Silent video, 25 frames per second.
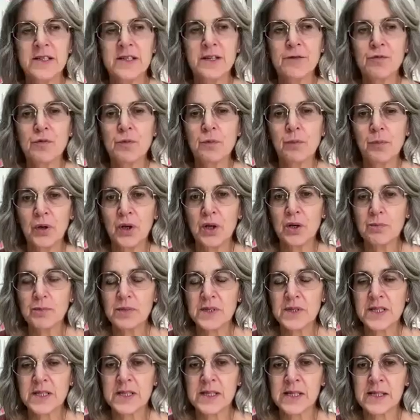different
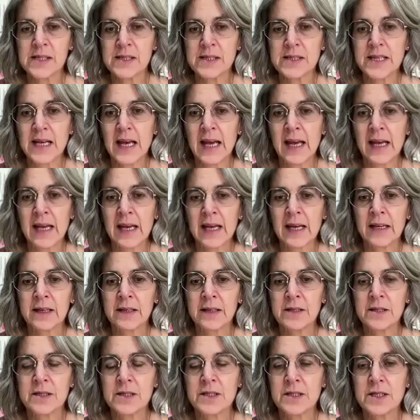purposes,
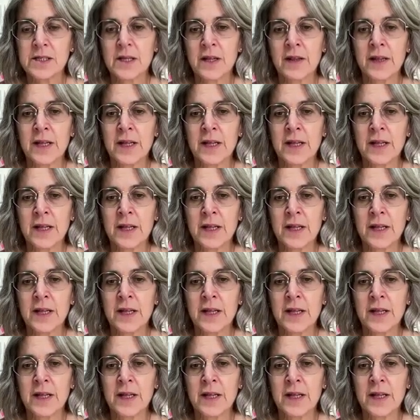and